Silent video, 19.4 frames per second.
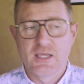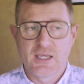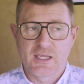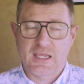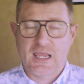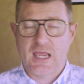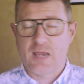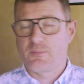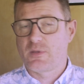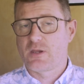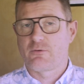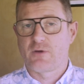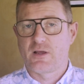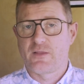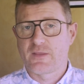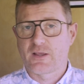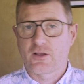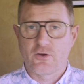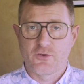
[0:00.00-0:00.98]
Can be
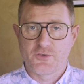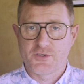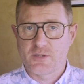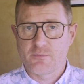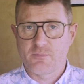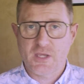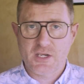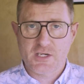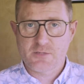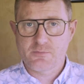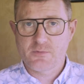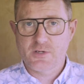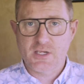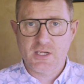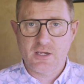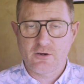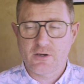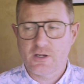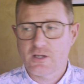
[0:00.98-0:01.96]
around the content management
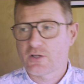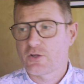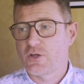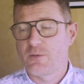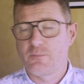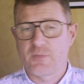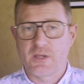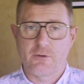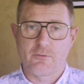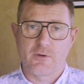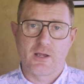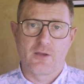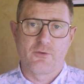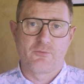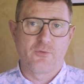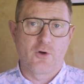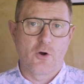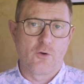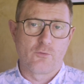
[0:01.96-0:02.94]
area, can be
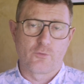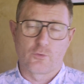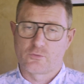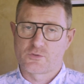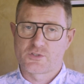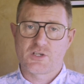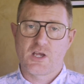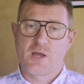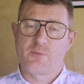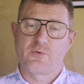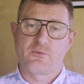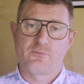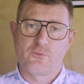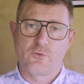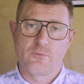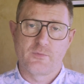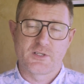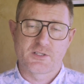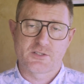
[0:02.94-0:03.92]
around overall site
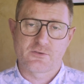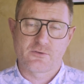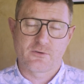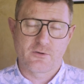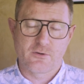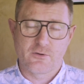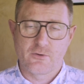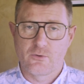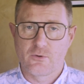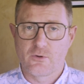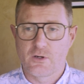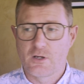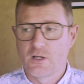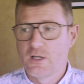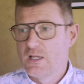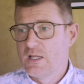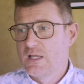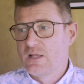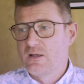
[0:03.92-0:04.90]
performance, or
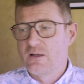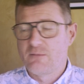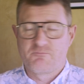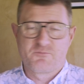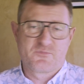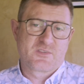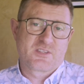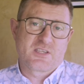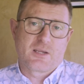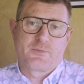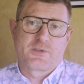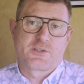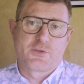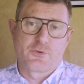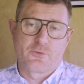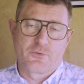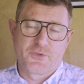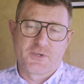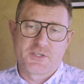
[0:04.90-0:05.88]
something to
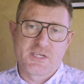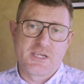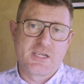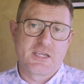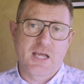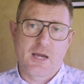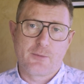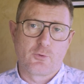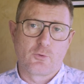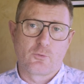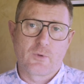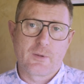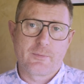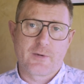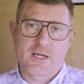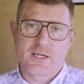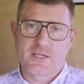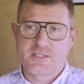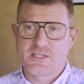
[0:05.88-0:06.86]
do with the decoupled web
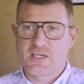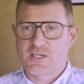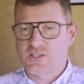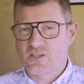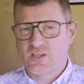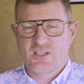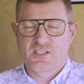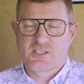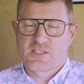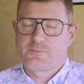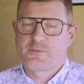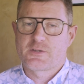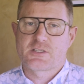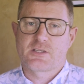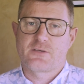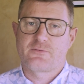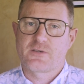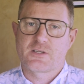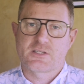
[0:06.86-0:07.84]
architecture. It's
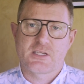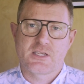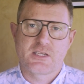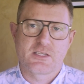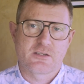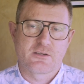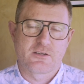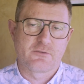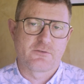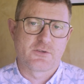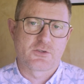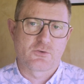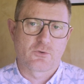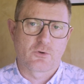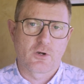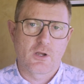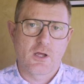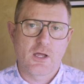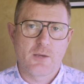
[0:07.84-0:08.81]
specific to each individual
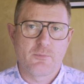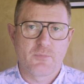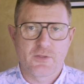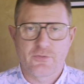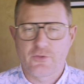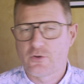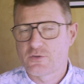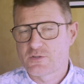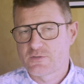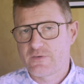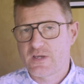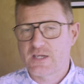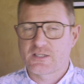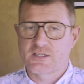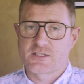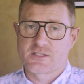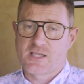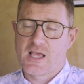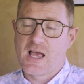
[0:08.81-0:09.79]
client, but those
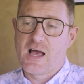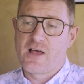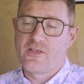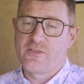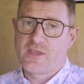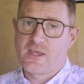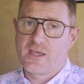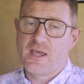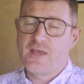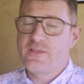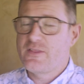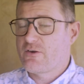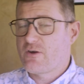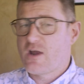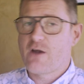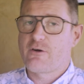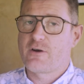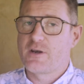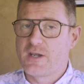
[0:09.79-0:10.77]
factors are there, and there
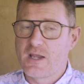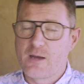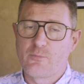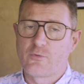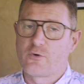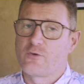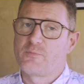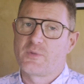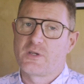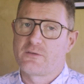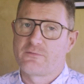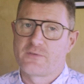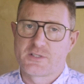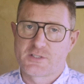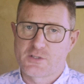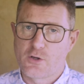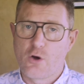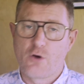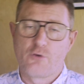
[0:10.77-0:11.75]
are a number of
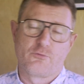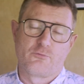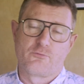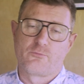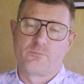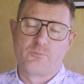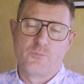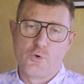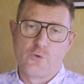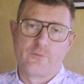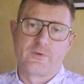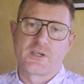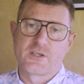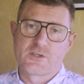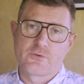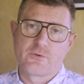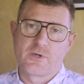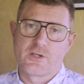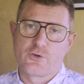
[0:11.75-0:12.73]
benefits of moving
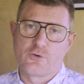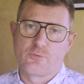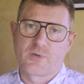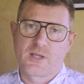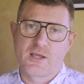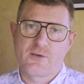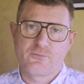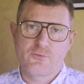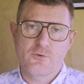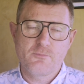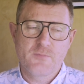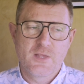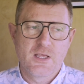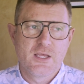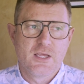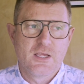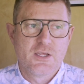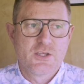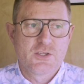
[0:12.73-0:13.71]
to a new platform.
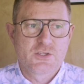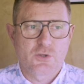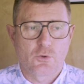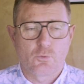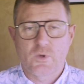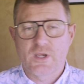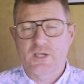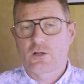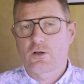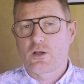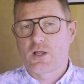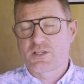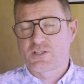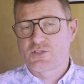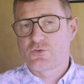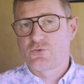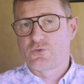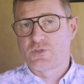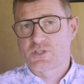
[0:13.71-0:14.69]
So when
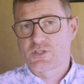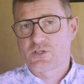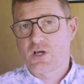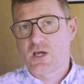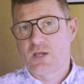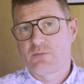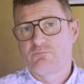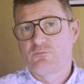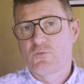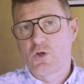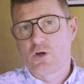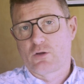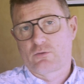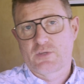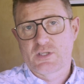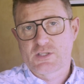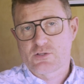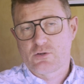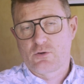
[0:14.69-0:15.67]
clients do decide,
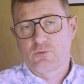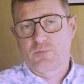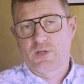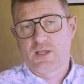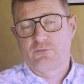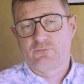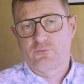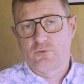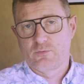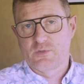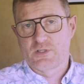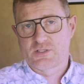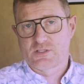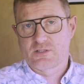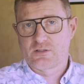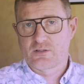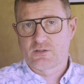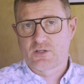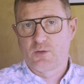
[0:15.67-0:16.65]
look, this old platform
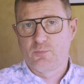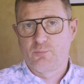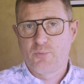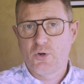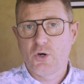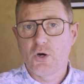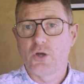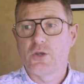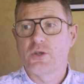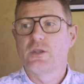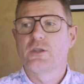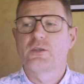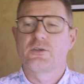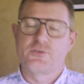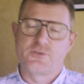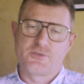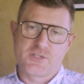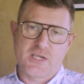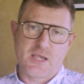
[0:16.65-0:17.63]
is kaput,
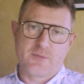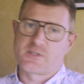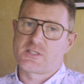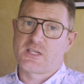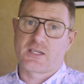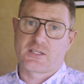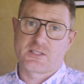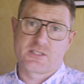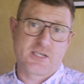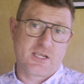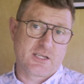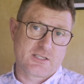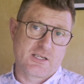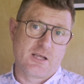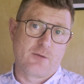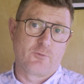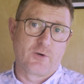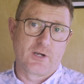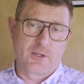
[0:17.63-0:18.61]
Jamstack stacks
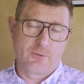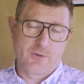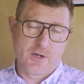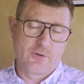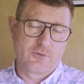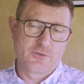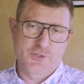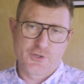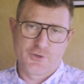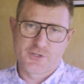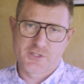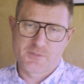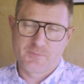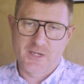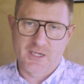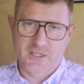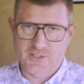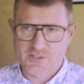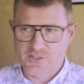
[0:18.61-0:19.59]
up really well, so to
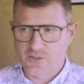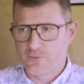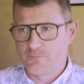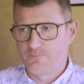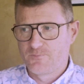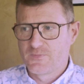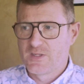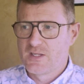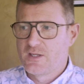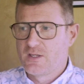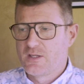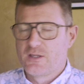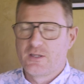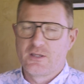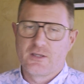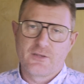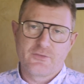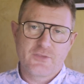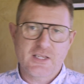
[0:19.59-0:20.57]
speak. So
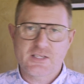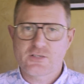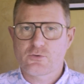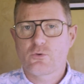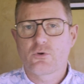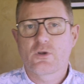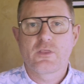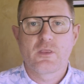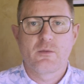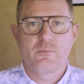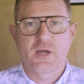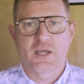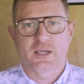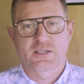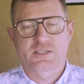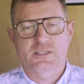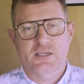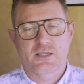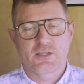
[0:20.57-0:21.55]
that's all in the
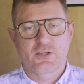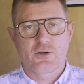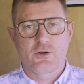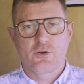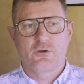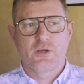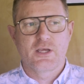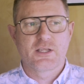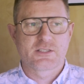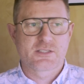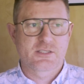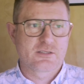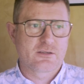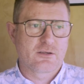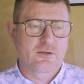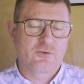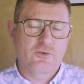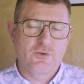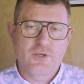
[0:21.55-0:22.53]
mix. You know,
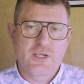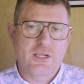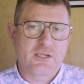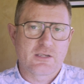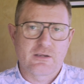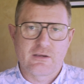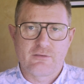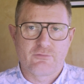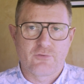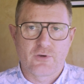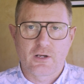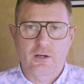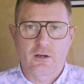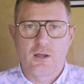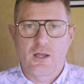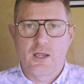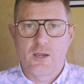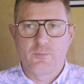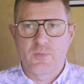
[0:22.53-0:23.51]
it's unique to every
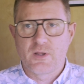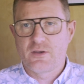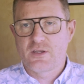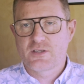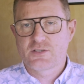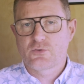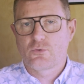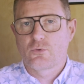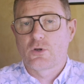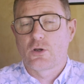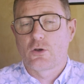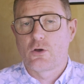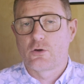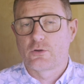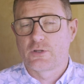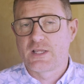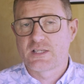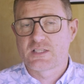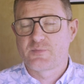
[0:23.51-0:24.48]
client, but it's all
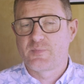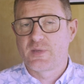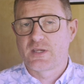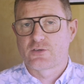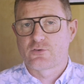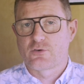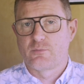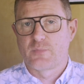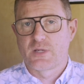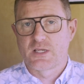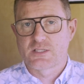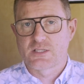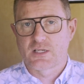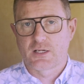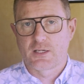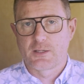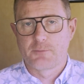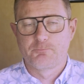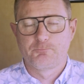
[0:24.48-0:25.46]
along that spectrum basically.